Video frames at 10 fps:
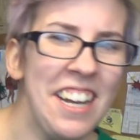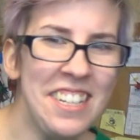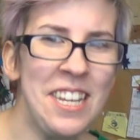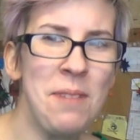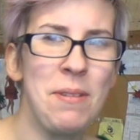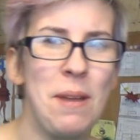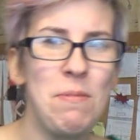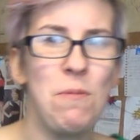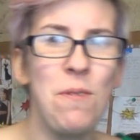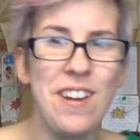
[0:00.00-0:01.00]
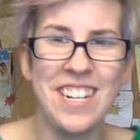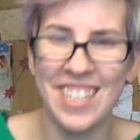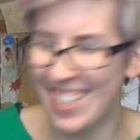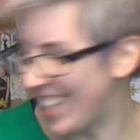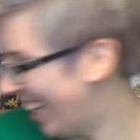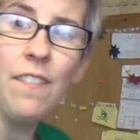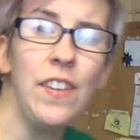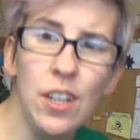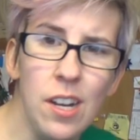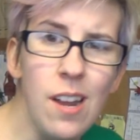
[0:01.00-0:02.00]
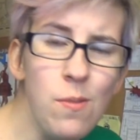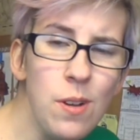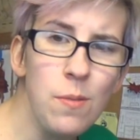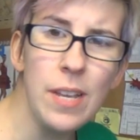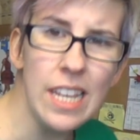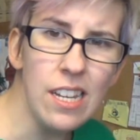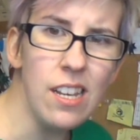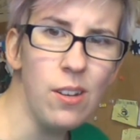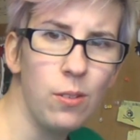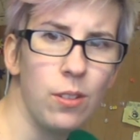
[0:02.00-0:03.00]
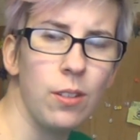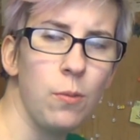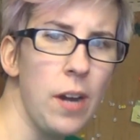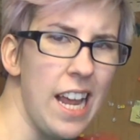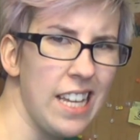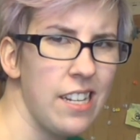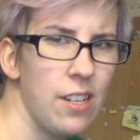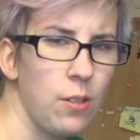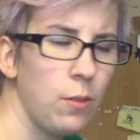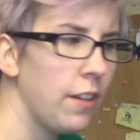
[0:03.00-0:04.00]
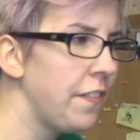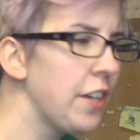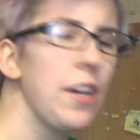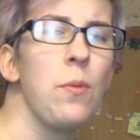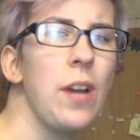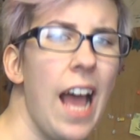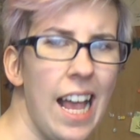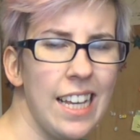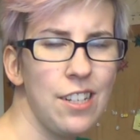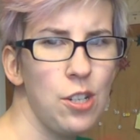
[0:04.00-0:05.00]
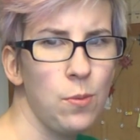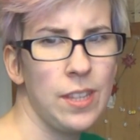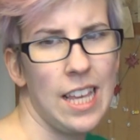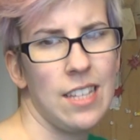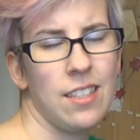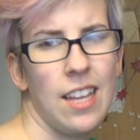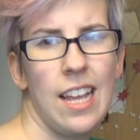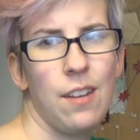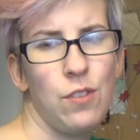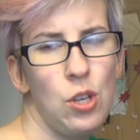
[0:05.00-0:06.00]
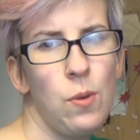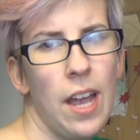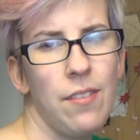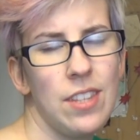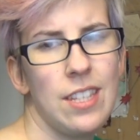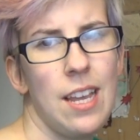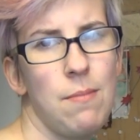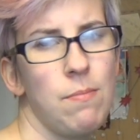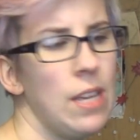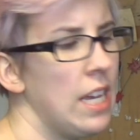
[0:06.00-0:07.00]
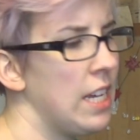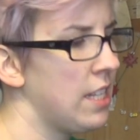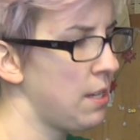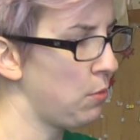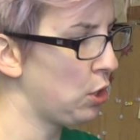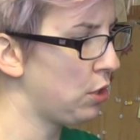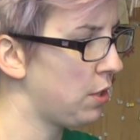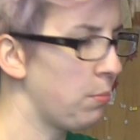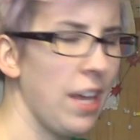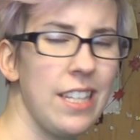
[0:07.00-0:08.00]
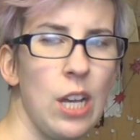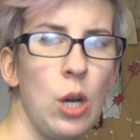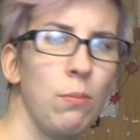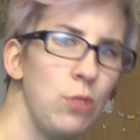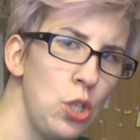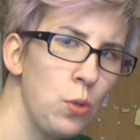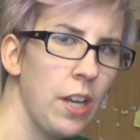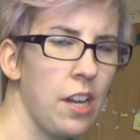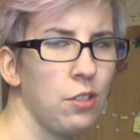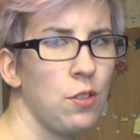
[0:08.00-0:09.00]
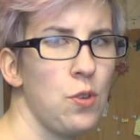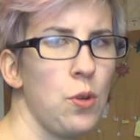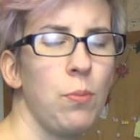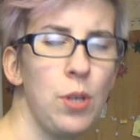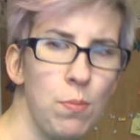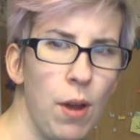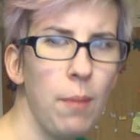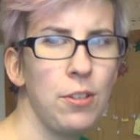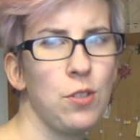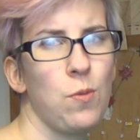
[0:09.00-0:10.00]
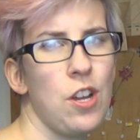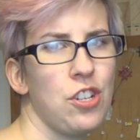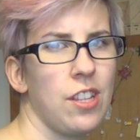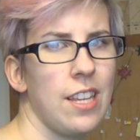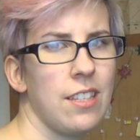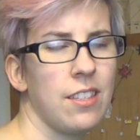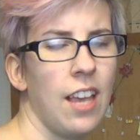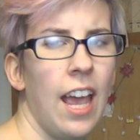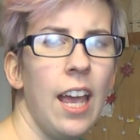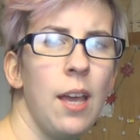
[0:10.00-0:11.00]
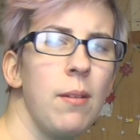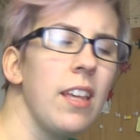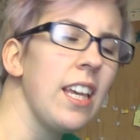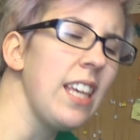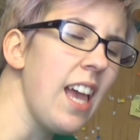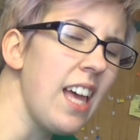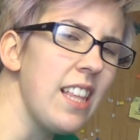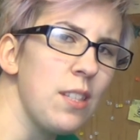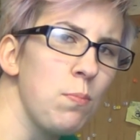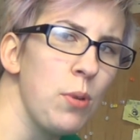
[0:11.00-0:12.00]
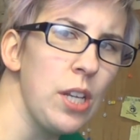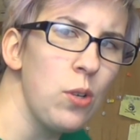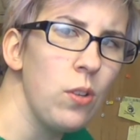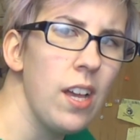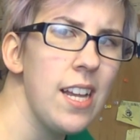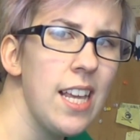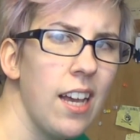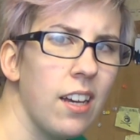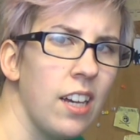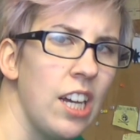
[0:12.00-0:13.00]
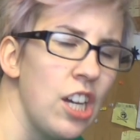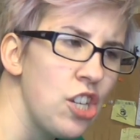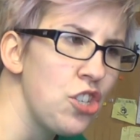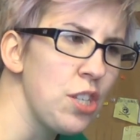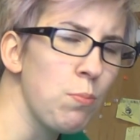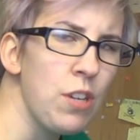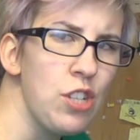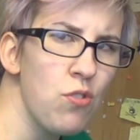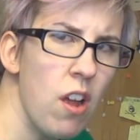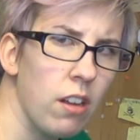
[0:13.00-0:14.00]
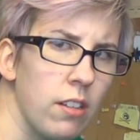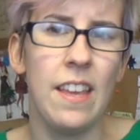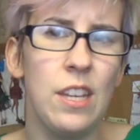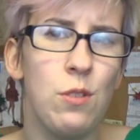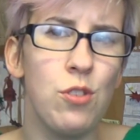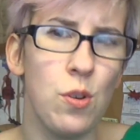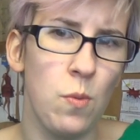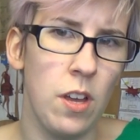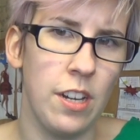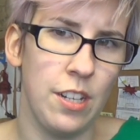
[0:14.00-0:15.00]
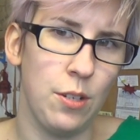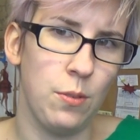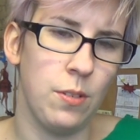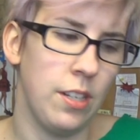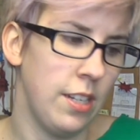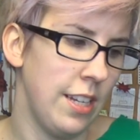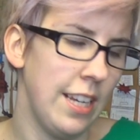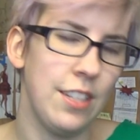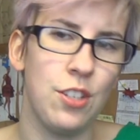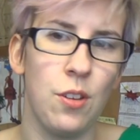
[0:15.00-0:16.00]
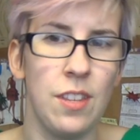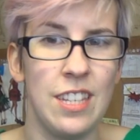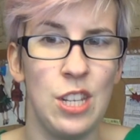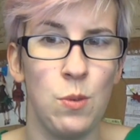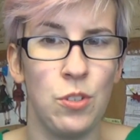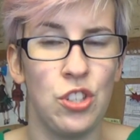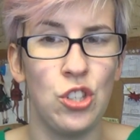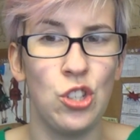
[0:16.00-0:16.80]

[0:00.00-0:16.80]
God damn it, I'm the worst. I figured out what we can do, what I can do. Figured out what I can do with this. And if you have the same similar supplies at home, you can also do. But you're probably just watching this. You're like, yeah, that's pretty cool idea. She's pretty drunk. thing you don't want to do is turn this into a